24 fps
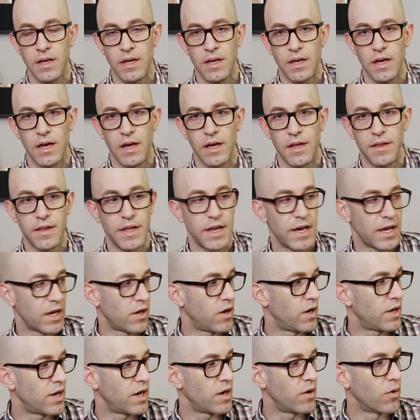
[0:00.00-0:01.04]
that I
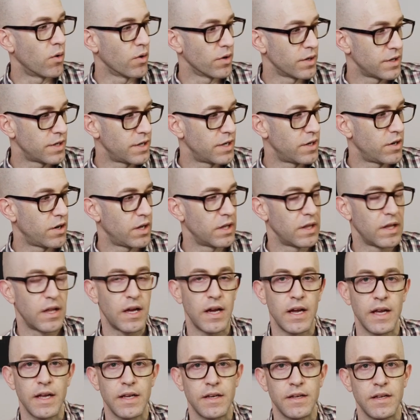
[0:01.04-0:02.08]
got. I ordered it
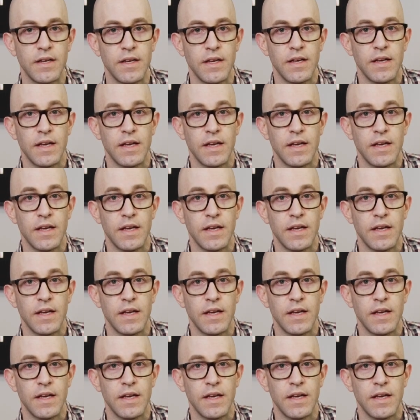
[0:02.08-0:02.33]
online.